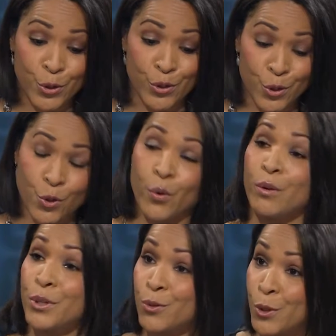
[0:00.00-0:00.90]
to the
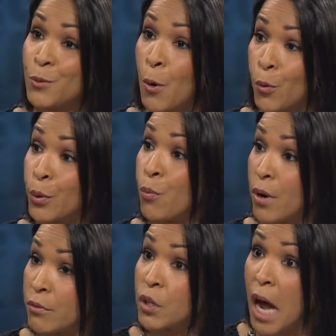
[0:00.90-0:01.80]
story, we spoke with
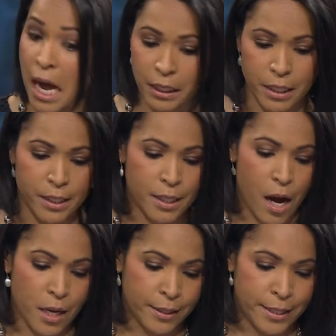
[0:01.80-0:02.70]
one of your colleagues,
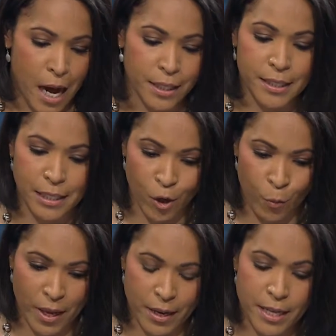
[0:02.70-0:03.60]
Don
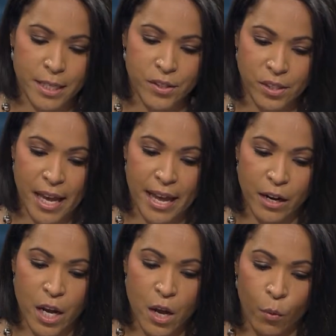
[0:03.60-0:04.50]
Skillman, and he
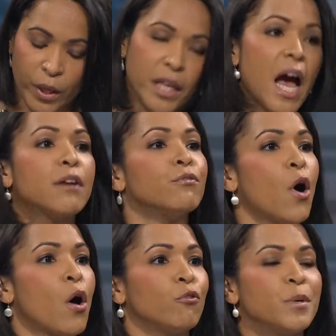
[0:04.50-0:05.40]
said he got
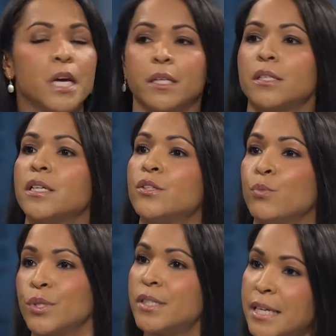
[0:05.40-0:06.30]
involved because he
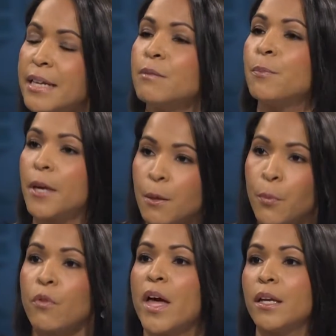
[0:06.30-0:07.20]
was seeing
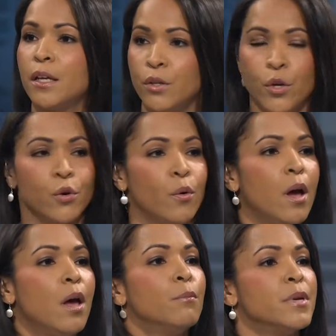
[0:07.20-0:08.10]
people that he knew
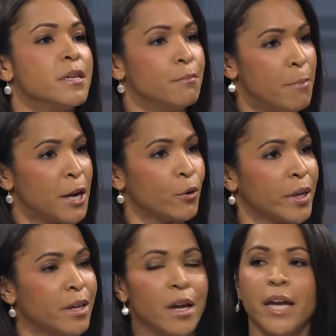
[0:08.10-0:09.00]
being
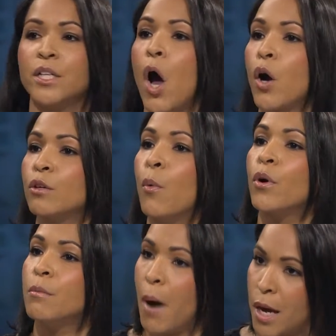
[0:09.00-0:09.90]
buried in
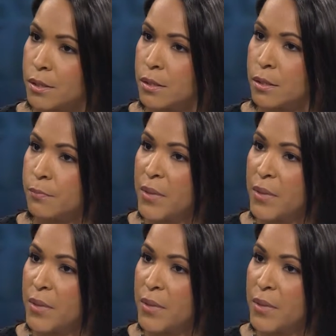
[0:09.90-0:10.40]
cardboard boxes.